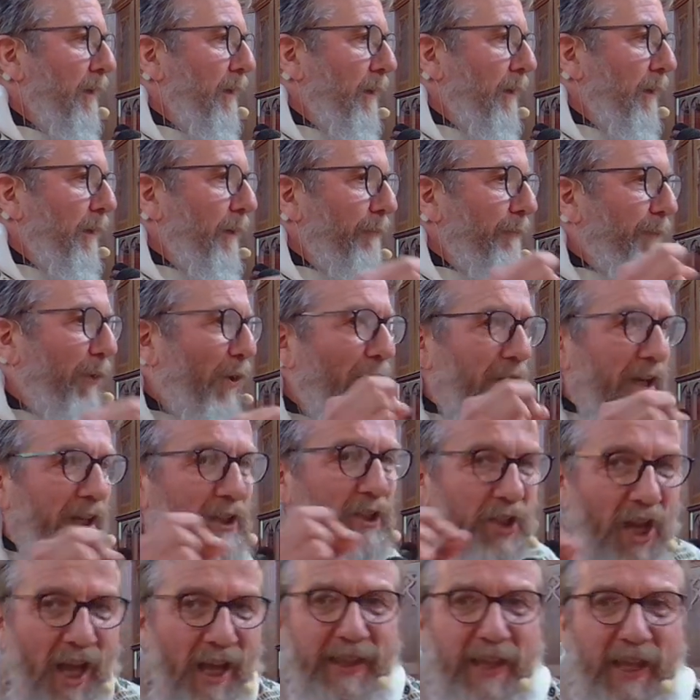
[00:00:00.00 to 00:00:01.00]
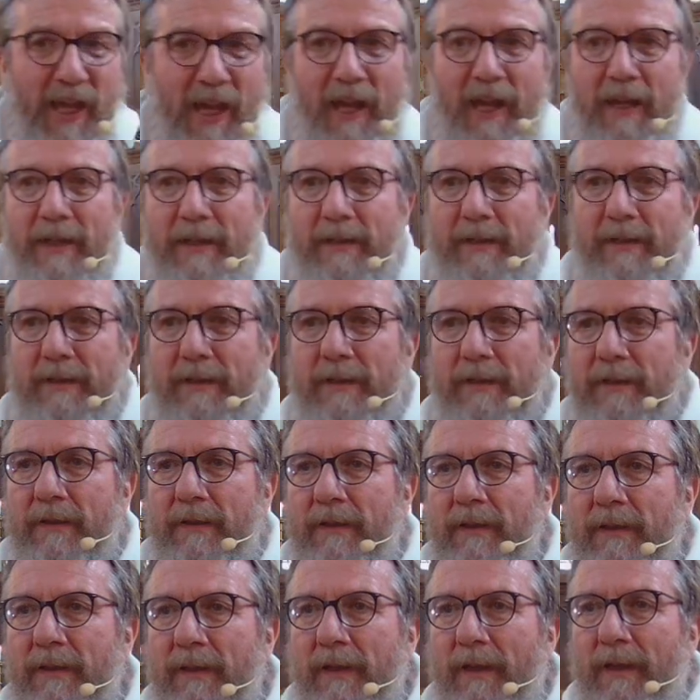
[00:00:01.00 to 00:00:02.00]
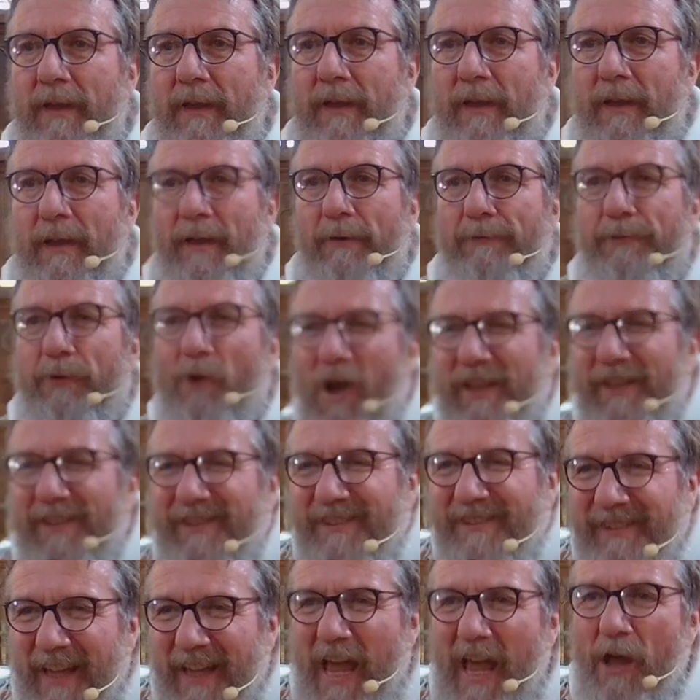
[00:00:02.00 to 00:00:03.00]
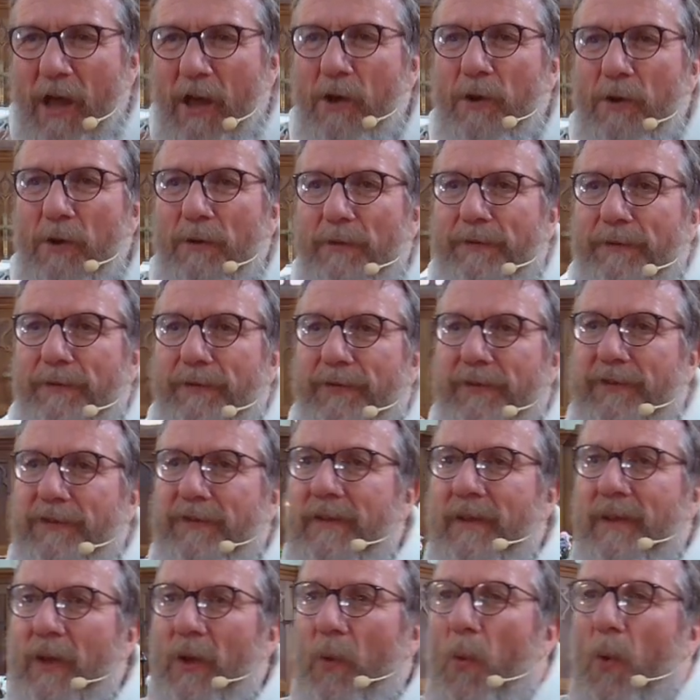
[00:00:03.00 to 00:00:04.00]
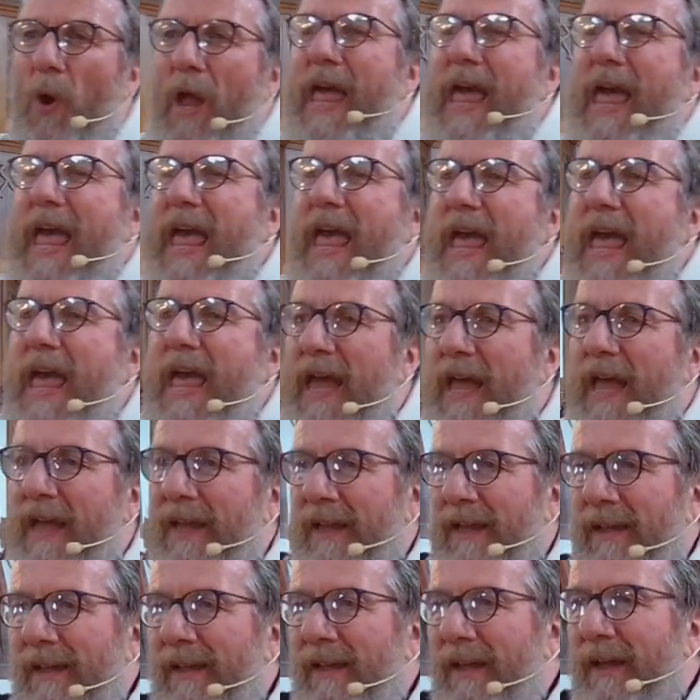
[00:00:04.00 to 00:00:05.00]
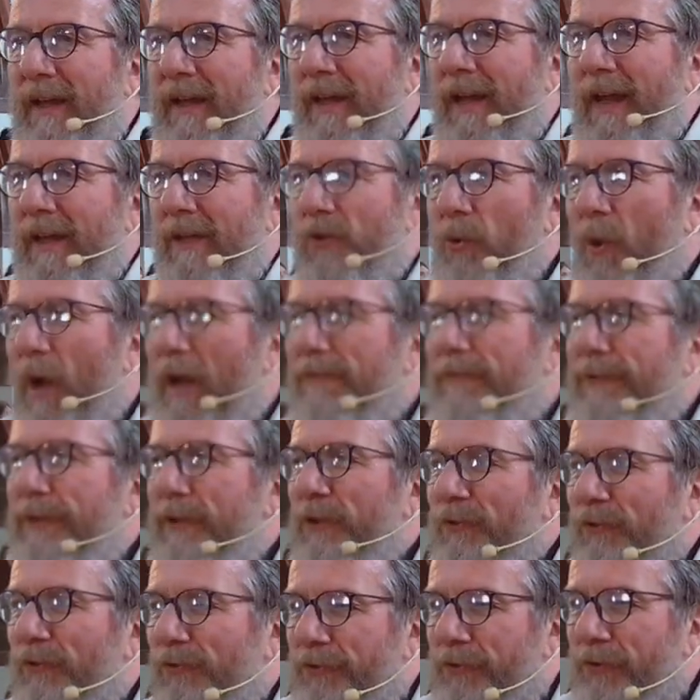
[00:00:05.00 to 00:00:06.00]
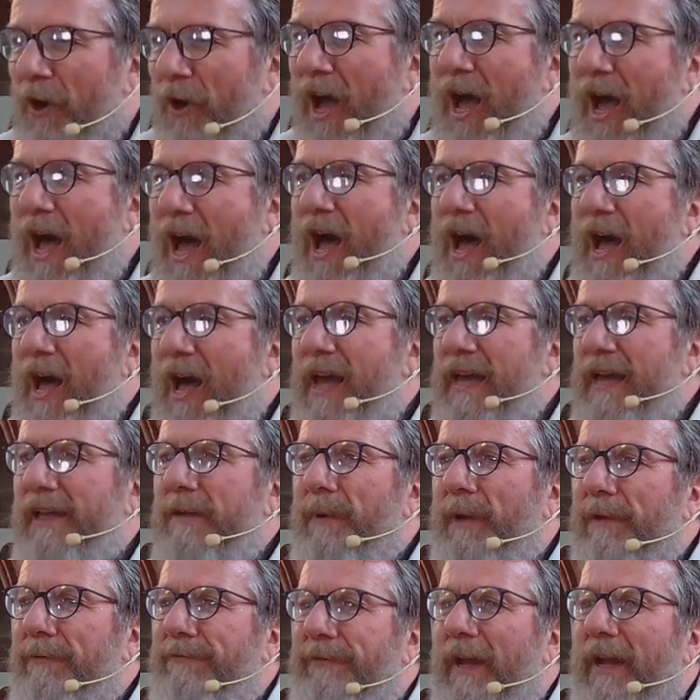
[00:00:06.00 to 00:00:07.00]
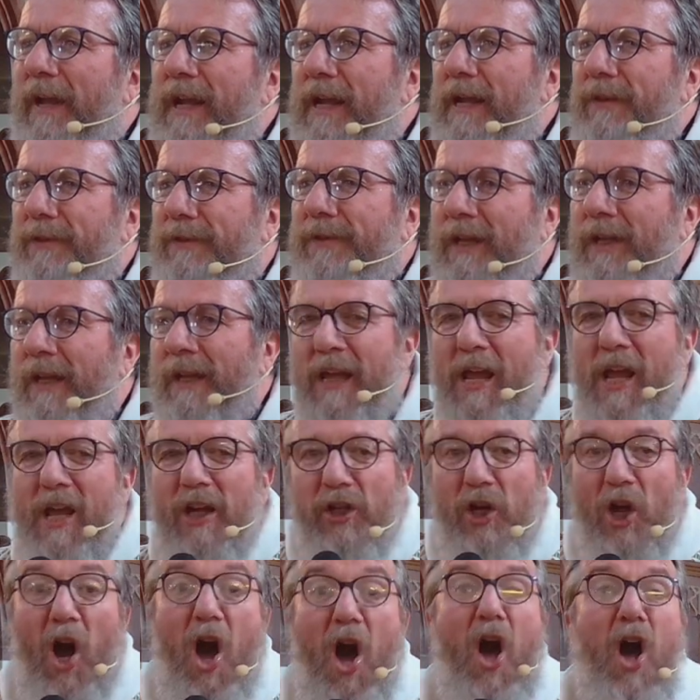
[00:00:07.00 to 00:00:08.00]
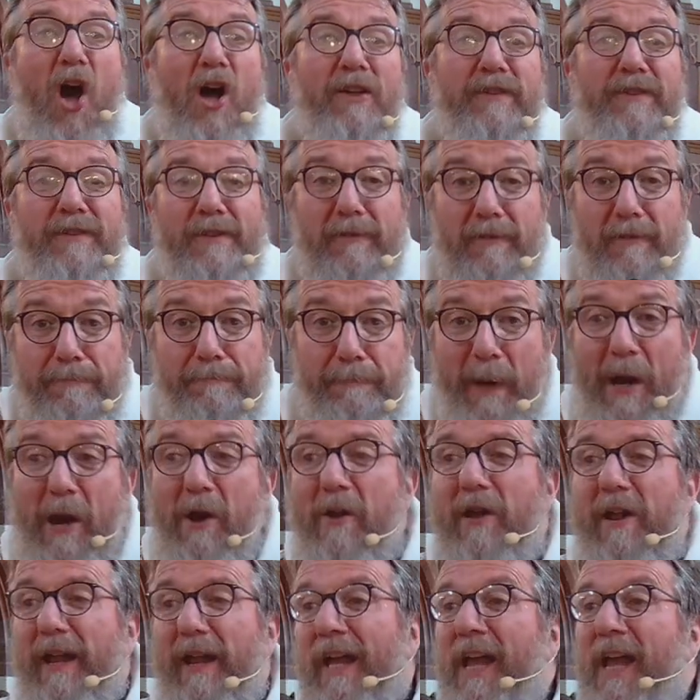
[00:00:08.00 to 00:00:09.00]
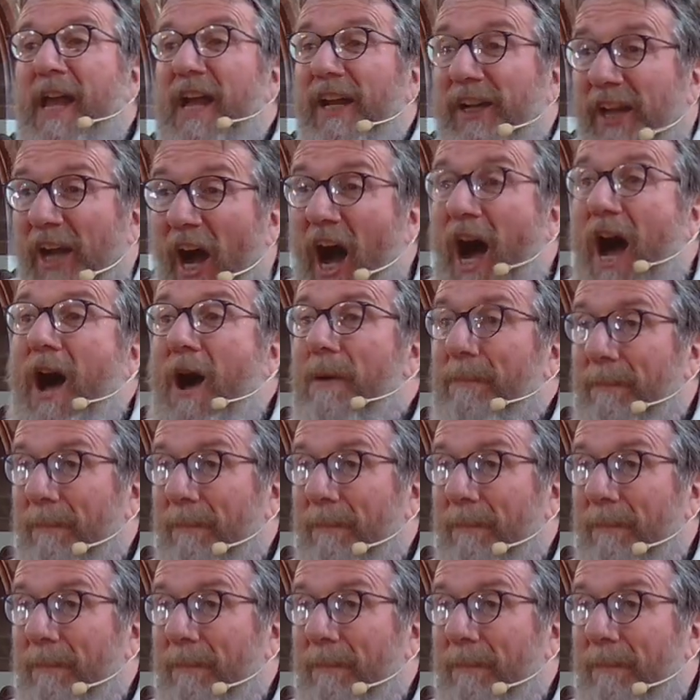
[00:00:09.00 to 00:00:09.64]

For each other. For ourselves. Where do I feel dry in my faith? God, Spirit, come